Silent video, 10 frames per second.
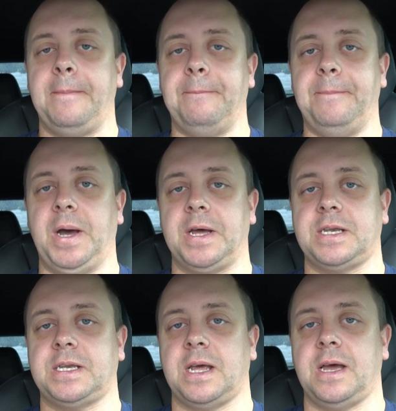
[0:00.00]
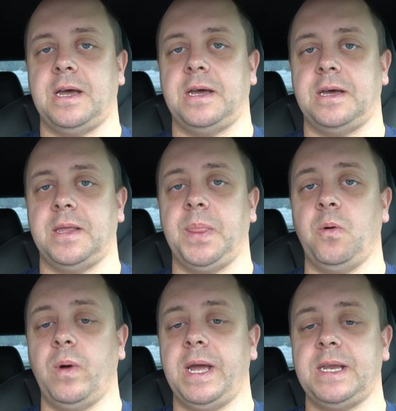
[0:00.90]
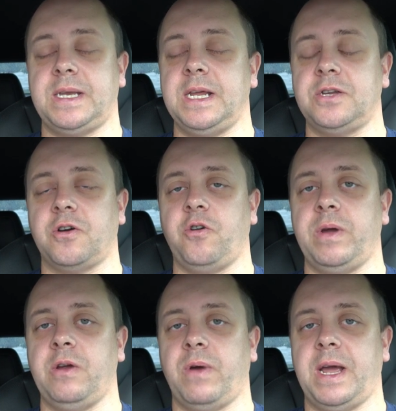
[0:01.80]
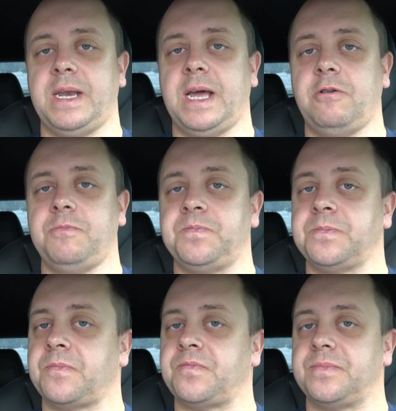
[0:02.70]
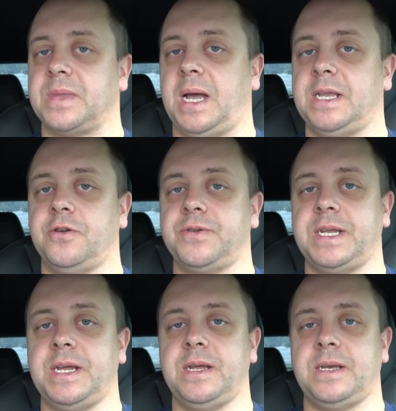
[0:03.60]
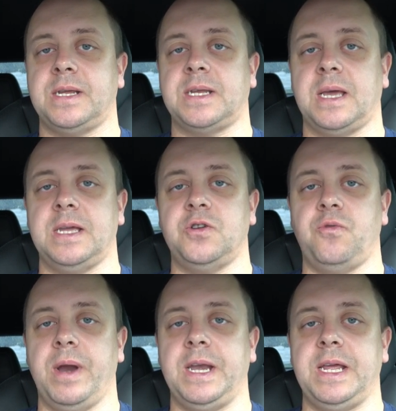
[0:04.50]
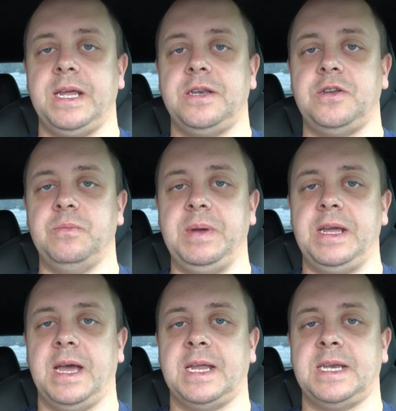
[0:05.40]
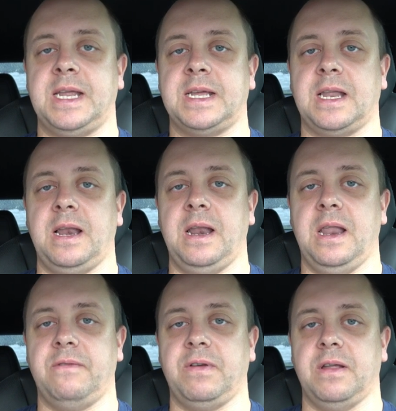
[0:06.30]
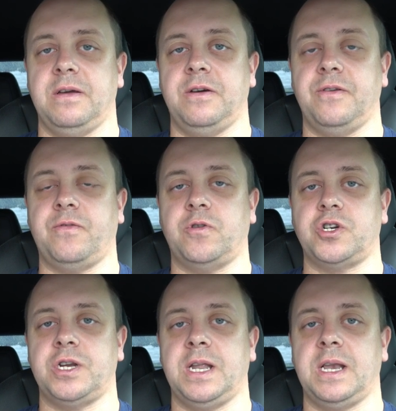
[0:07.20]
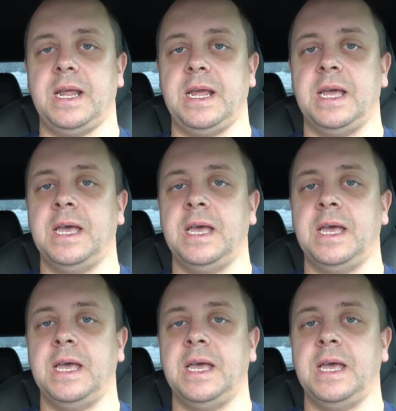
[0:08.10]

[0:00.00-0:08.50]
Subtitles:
But the way things are going right now, I don't think Tesla is ready to be at that level, unfortunately.